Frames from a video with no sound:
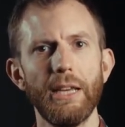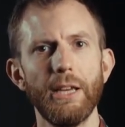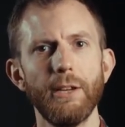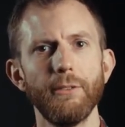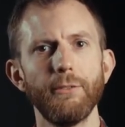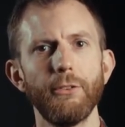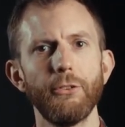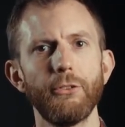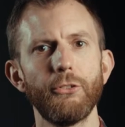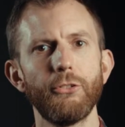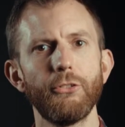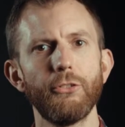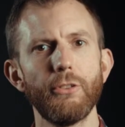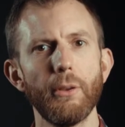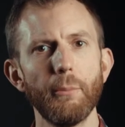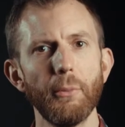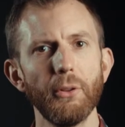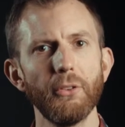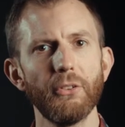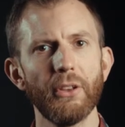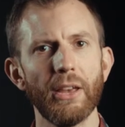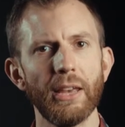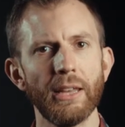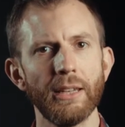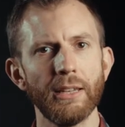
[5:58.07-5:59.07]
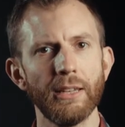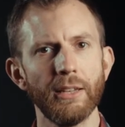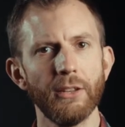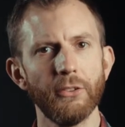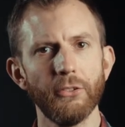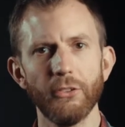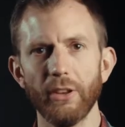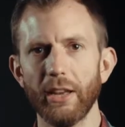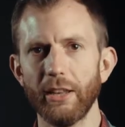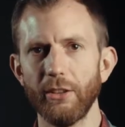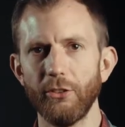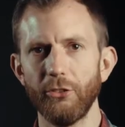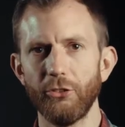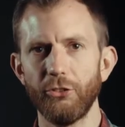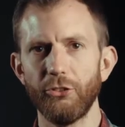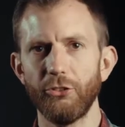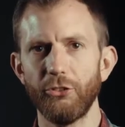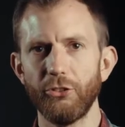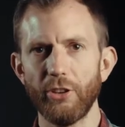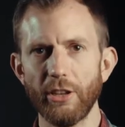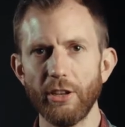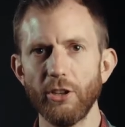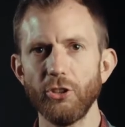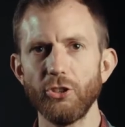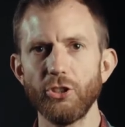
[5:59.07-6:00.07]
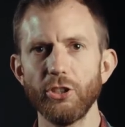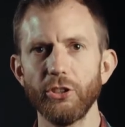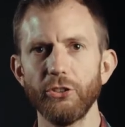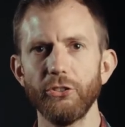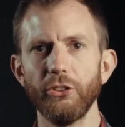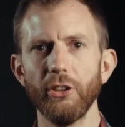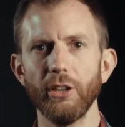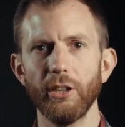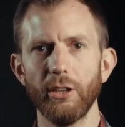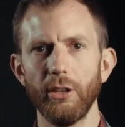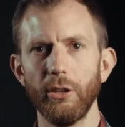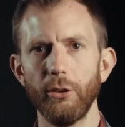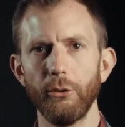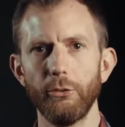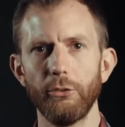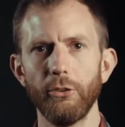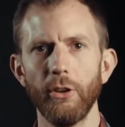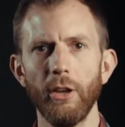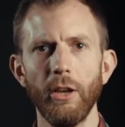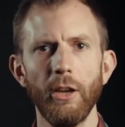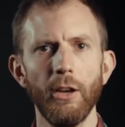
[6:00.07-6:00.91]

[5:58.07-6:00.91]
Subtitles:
for simultaneous and synergistic use